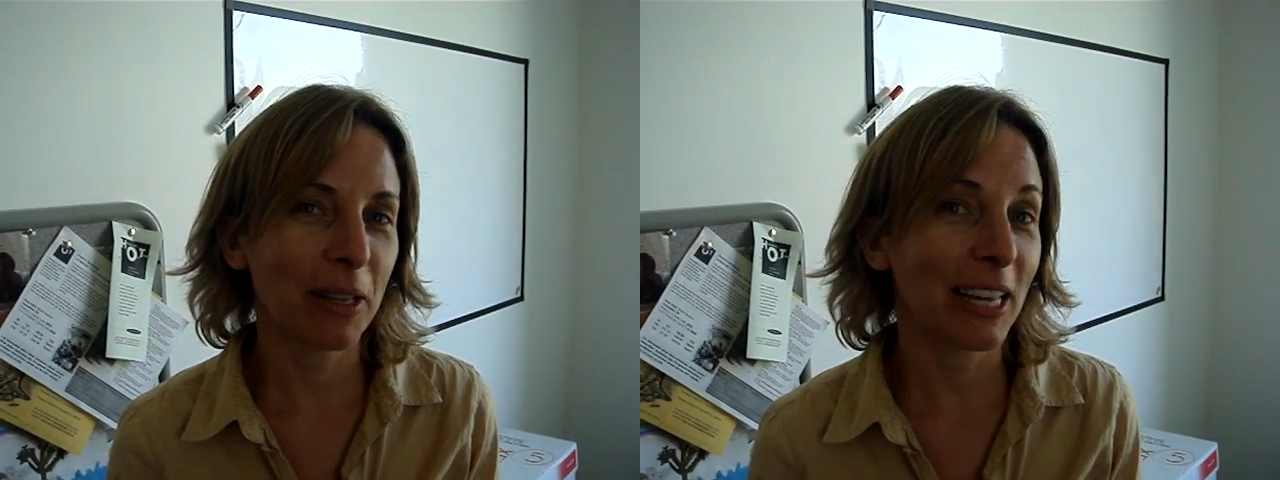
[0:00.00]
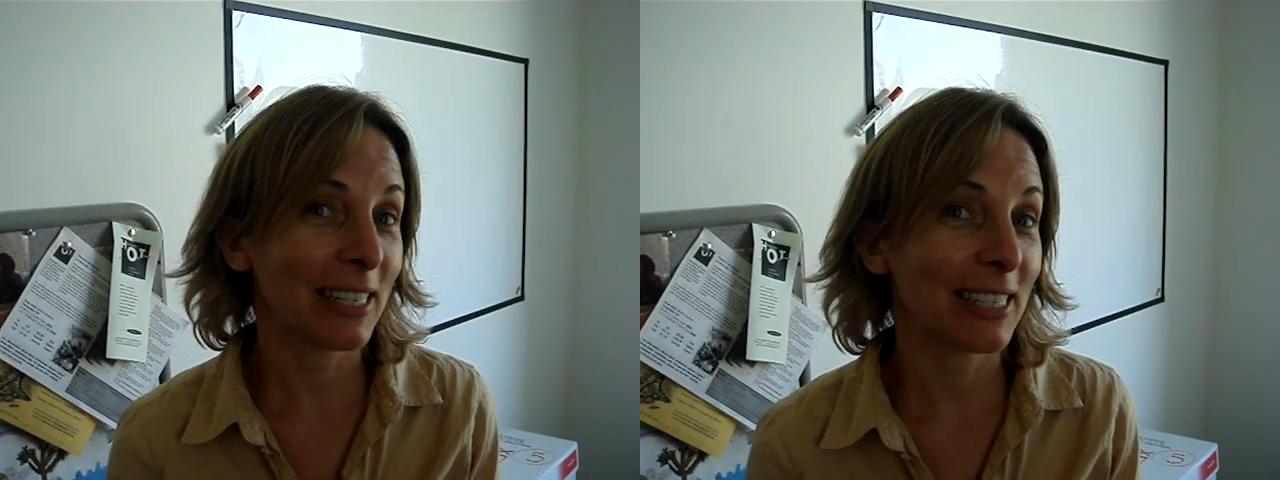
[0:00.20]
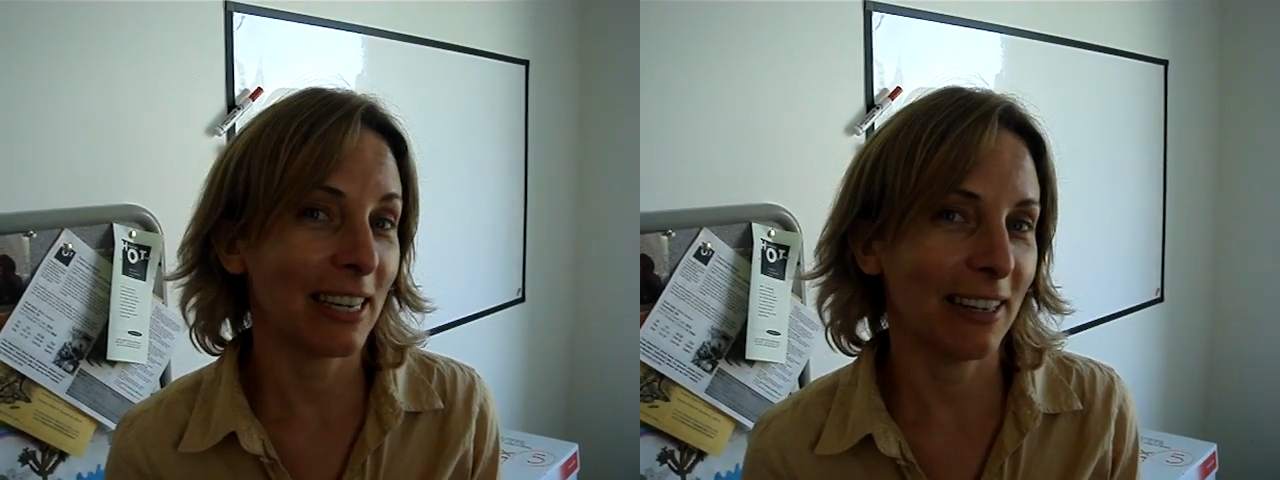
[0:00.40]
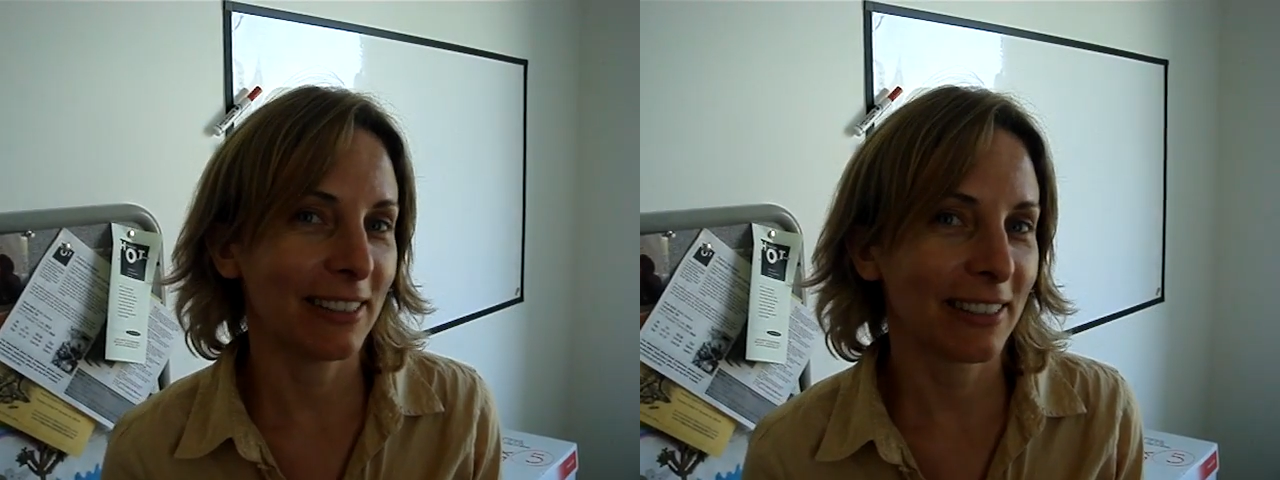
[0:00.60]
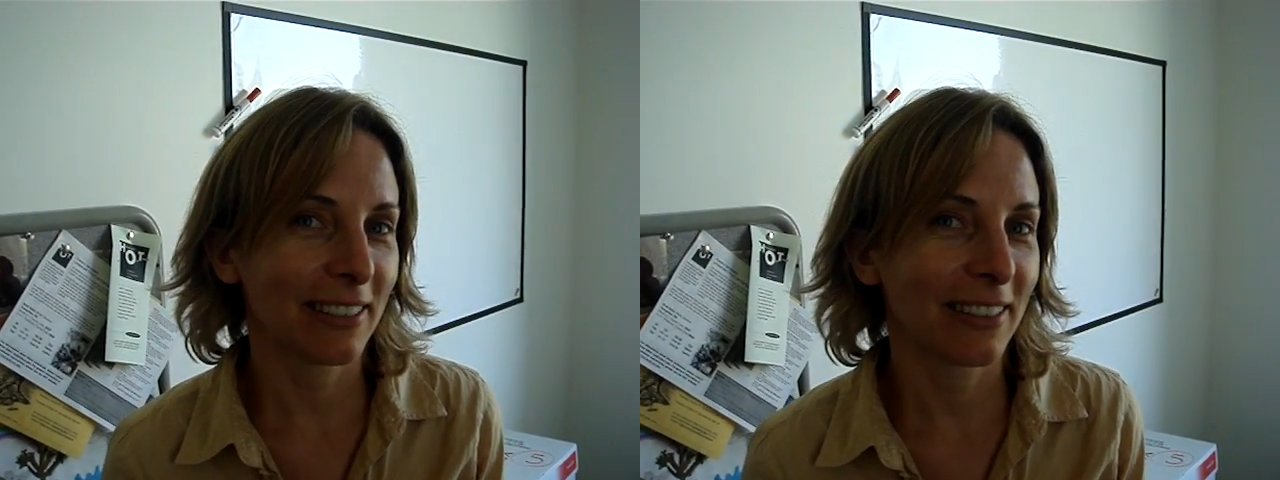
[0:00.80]
but that's
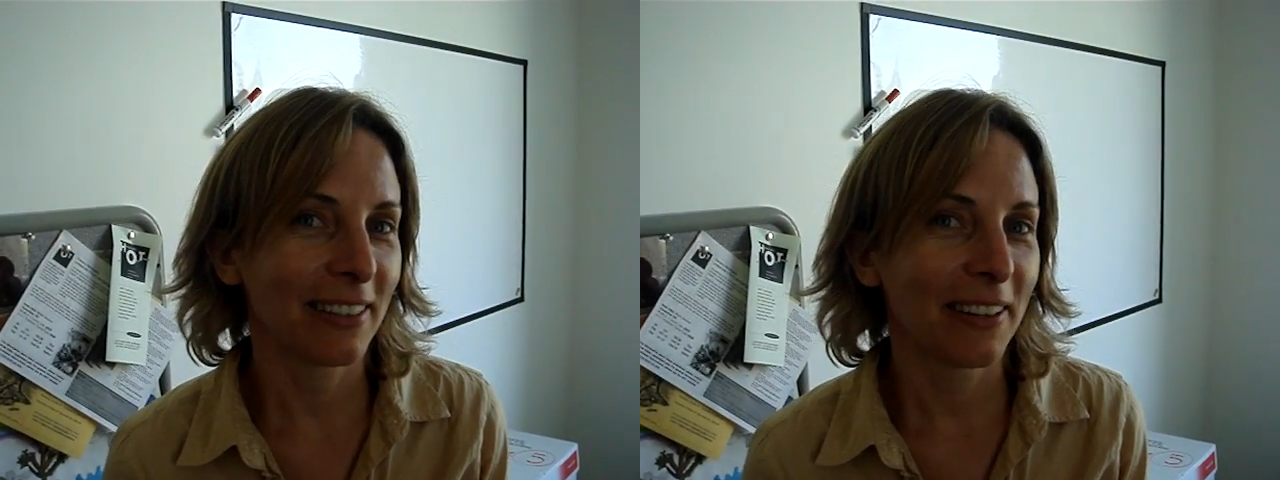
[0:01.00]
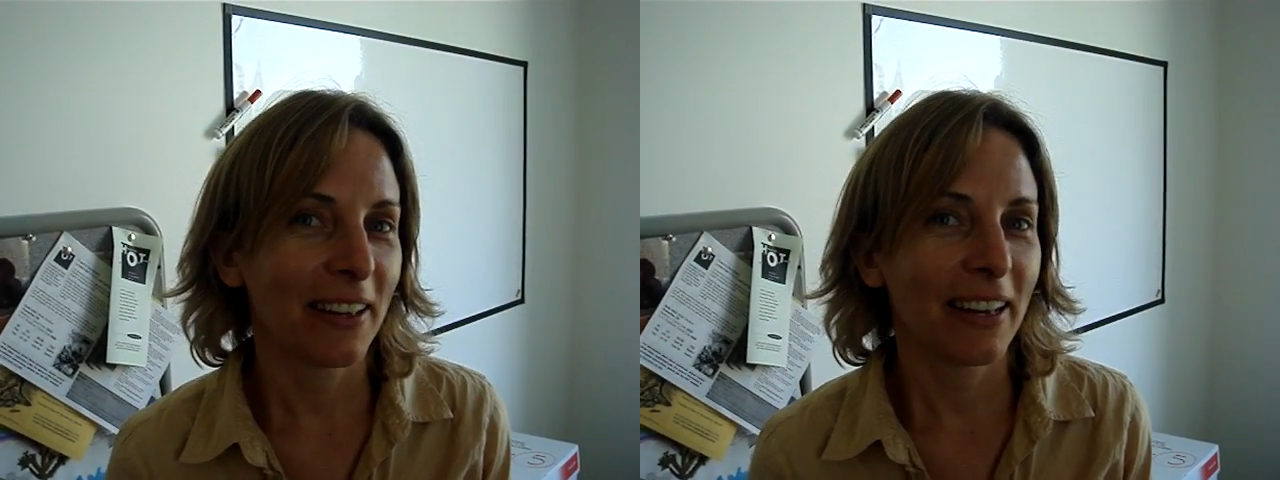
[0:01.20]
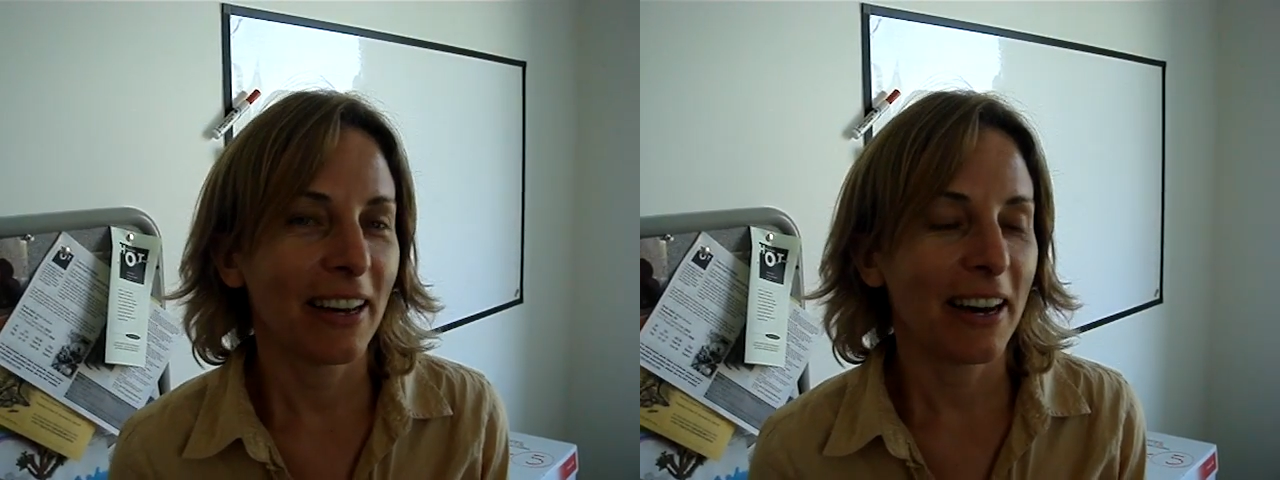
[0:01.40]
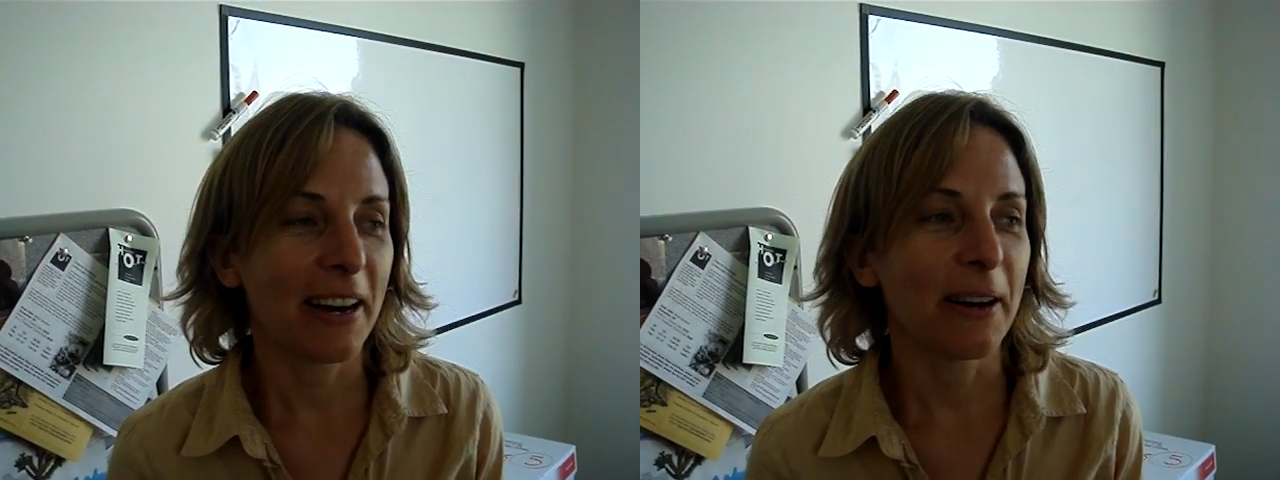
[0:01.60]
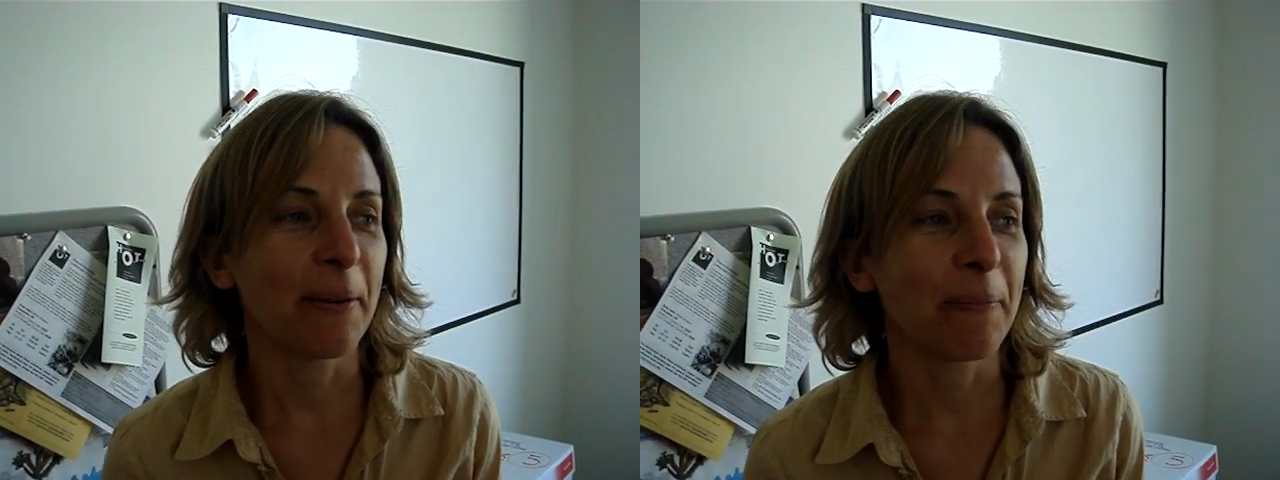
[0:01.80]
it.
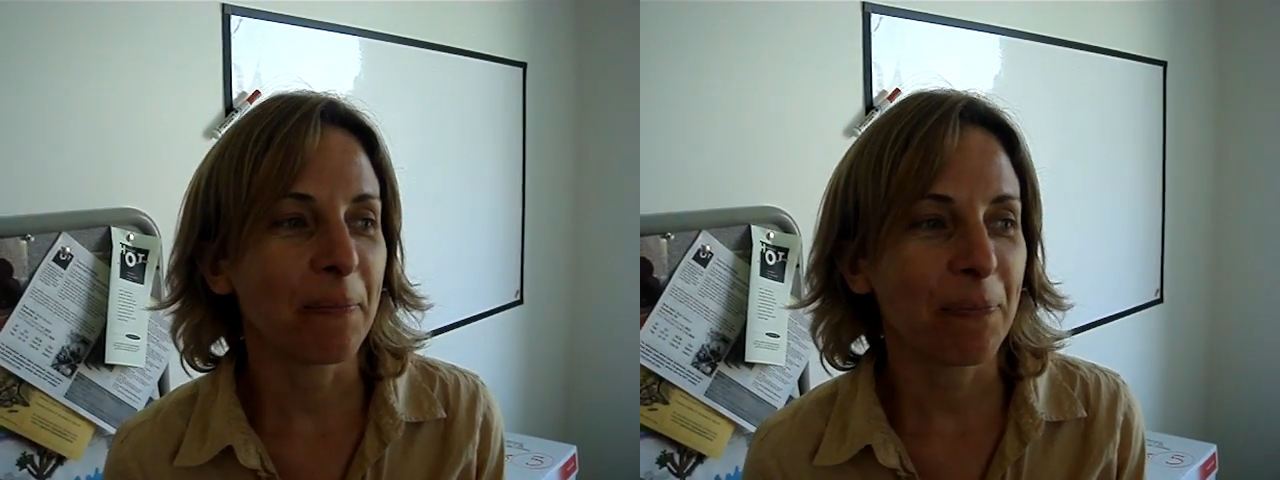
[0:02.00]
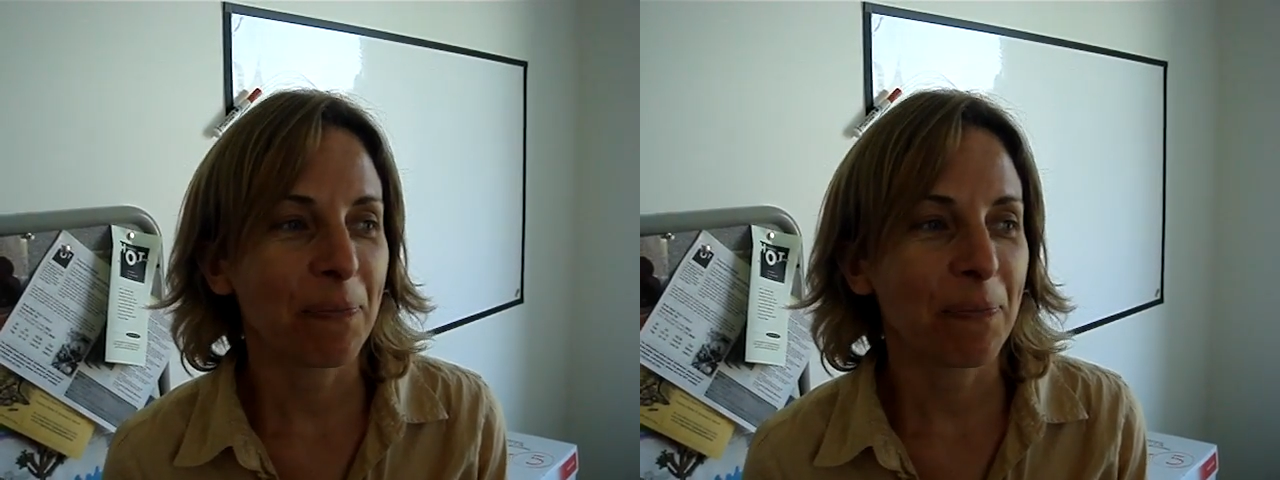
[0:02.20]
Um,